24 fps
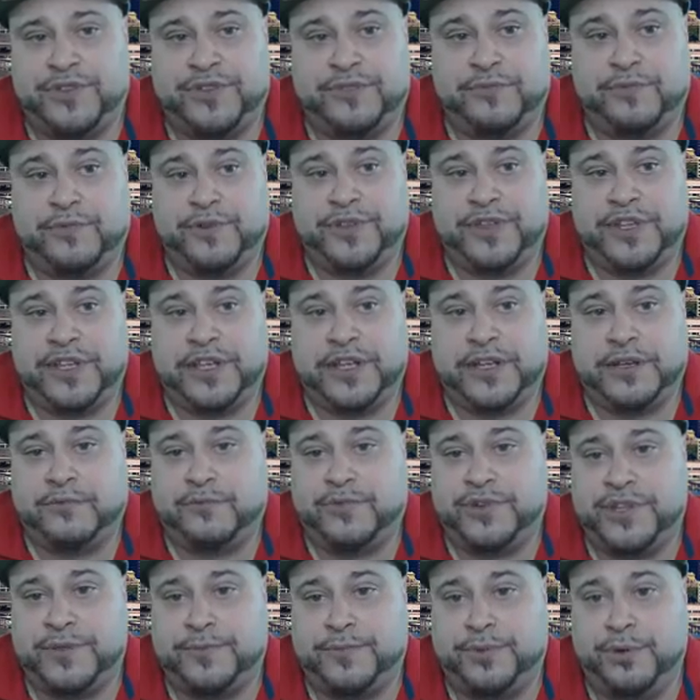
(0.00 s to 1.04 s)
where
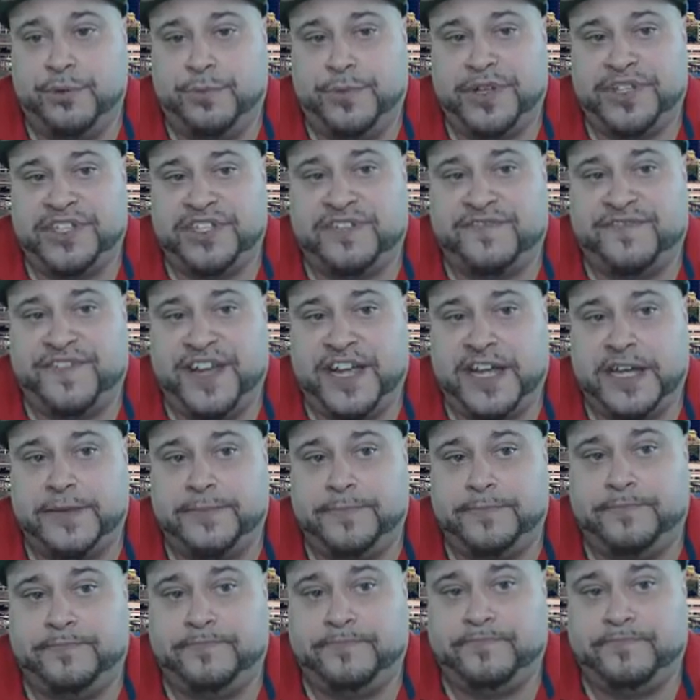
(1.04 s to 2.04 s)
the poop hits the fan